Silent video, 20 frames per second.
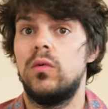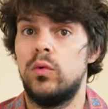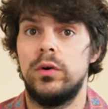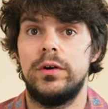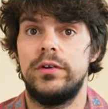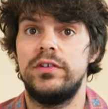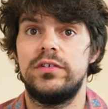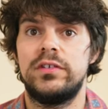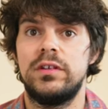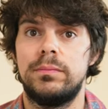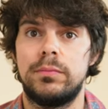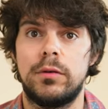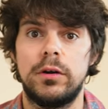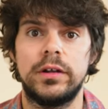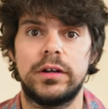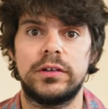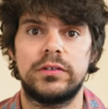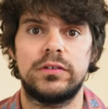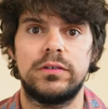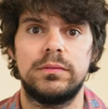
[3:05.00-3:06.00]
were decent
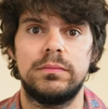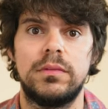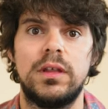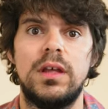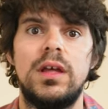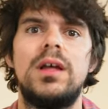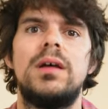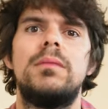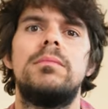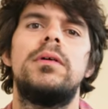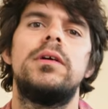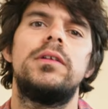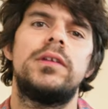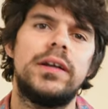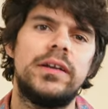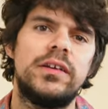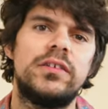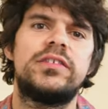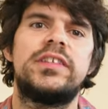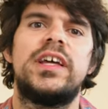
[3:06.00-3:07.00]
products, but
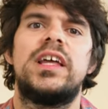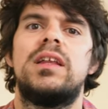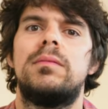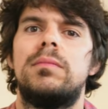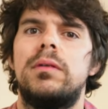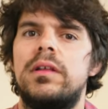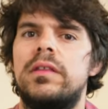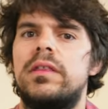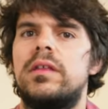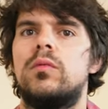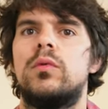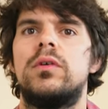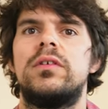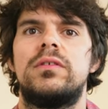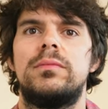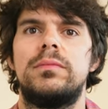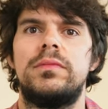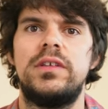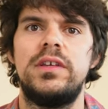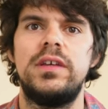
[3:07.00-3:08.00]
understandably there were
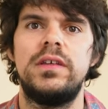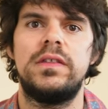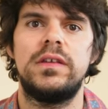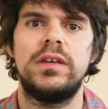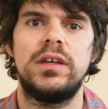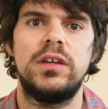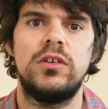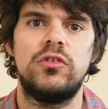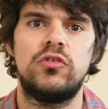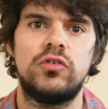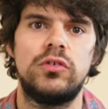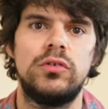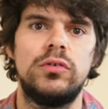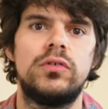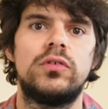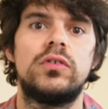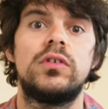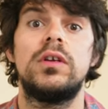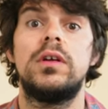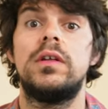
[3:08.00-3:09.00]
some teething
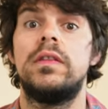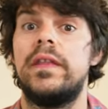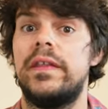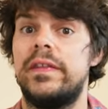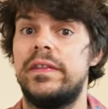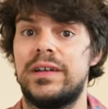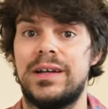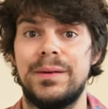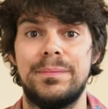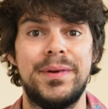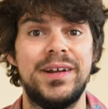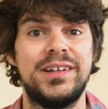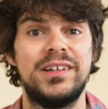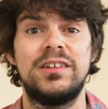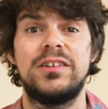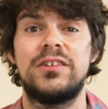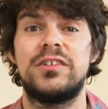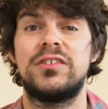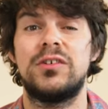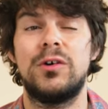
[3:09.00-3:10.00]
issues that the
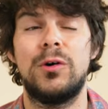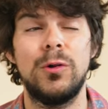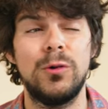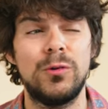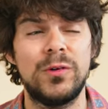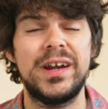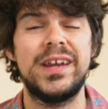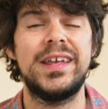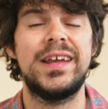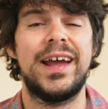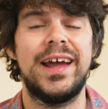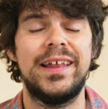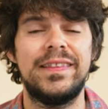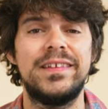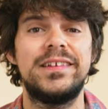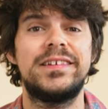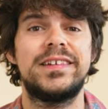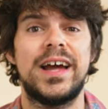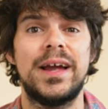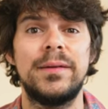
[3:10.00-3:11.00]
competitors already had
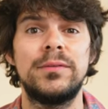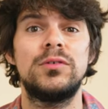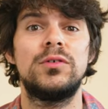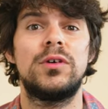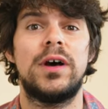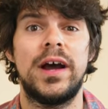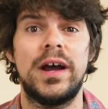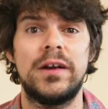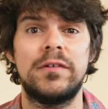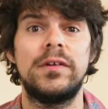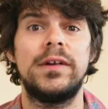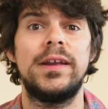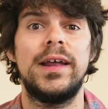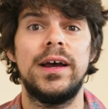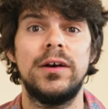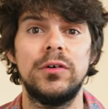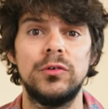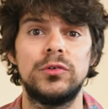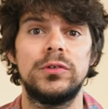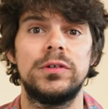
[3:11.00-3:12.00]
the time to iron
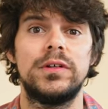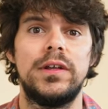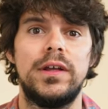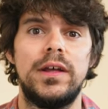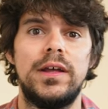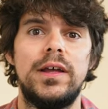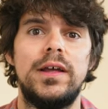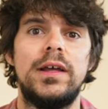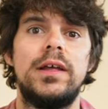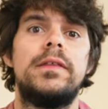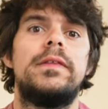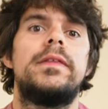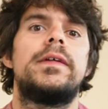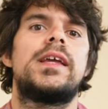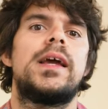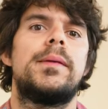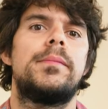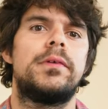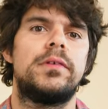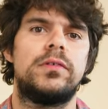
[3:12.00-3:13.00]
out. The
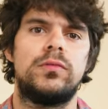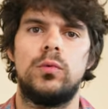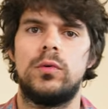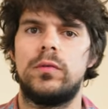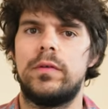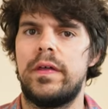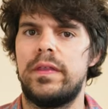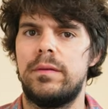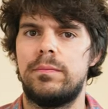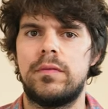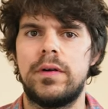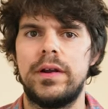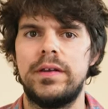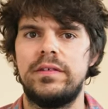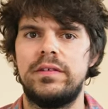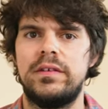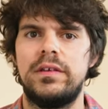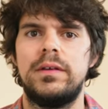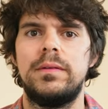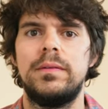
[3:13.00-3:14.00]
cameras were rather
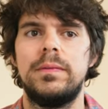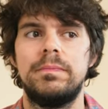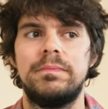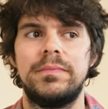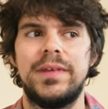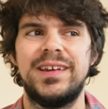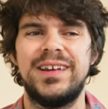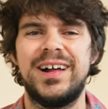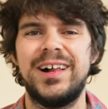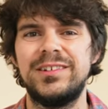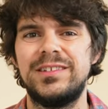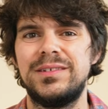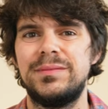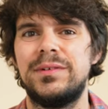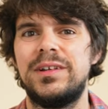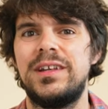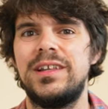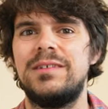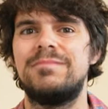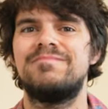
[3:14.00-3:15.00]
pricey, and
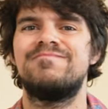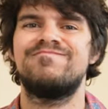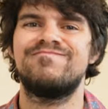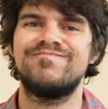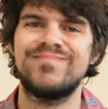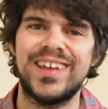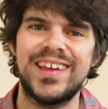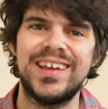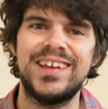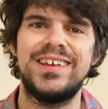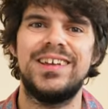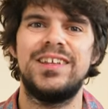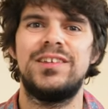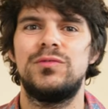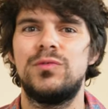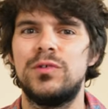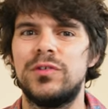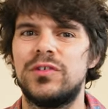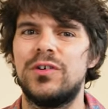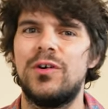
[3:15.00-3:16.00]
ultimately
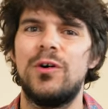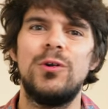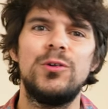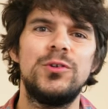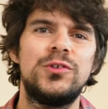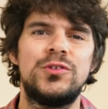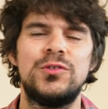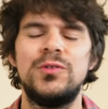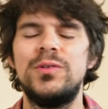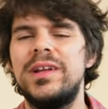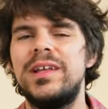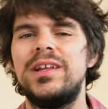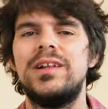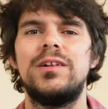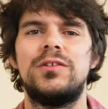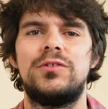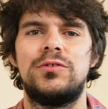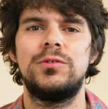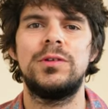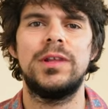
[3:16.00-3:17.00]
it was all too
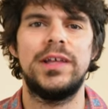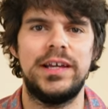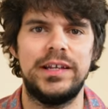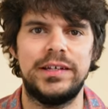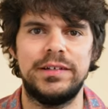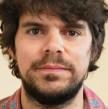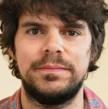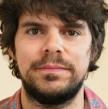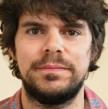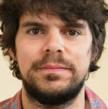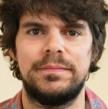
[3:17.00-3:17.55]
little too late.